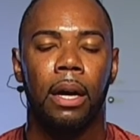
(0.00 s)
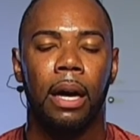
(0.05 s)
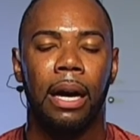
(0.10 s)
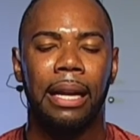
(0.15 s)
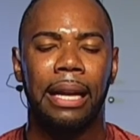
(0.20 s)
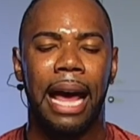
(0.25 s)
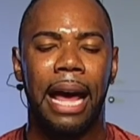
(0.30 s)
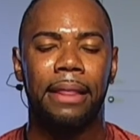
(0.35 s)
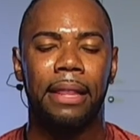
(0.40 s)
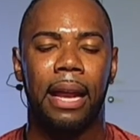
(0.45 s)

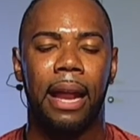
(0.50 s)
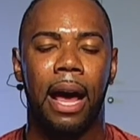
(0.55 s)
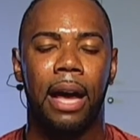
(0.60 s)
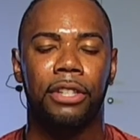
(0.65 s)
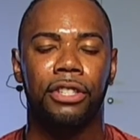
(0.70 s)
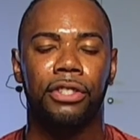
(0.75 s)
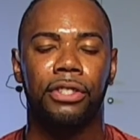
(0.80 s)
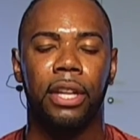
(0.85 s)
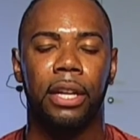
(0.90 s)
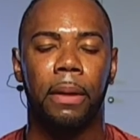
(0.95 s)
Allow that
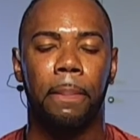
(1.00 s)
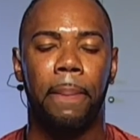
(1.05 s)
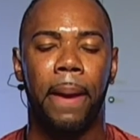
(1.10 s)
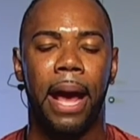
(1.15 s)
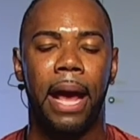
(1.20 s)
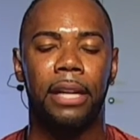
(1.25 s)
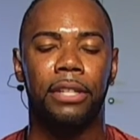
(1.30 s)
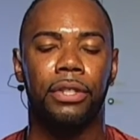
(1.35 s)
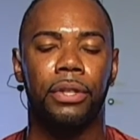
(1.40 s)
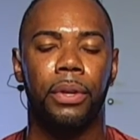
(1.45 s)
oxygen to
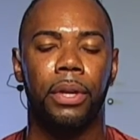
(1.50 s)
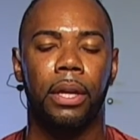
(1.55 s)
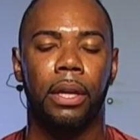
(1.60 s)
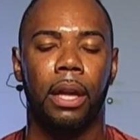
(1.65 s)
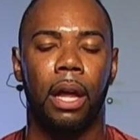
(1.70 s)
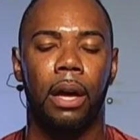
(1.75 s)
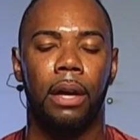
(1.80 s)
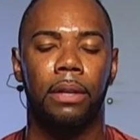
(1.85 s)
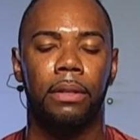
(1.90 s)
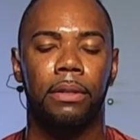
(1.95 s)
pass through your
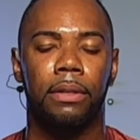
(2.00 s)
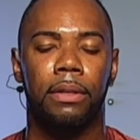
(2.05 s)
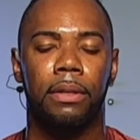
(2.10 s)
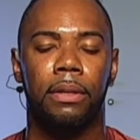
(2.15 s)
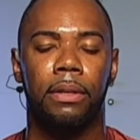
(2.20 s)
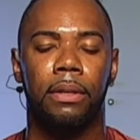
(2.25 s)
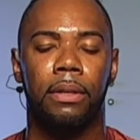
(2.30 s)
lungs.